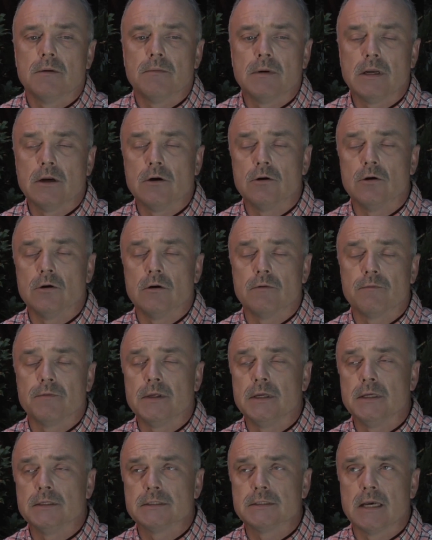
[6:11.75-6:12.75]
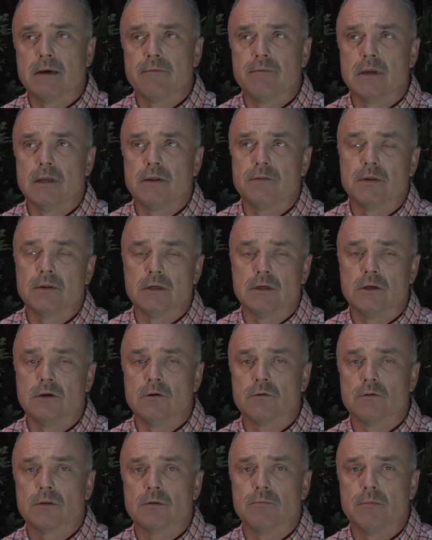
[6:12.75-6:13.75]
I don't know if these have anything to
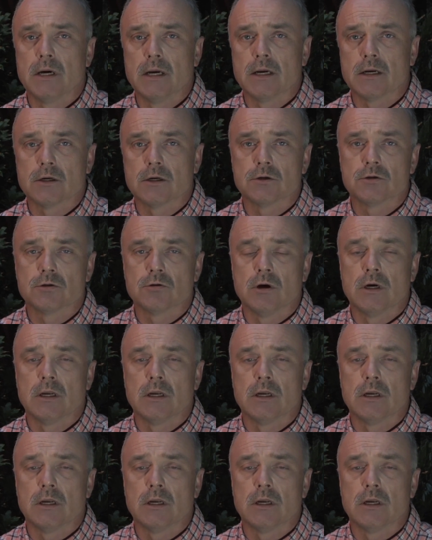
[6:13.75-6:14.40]
do with the mind control.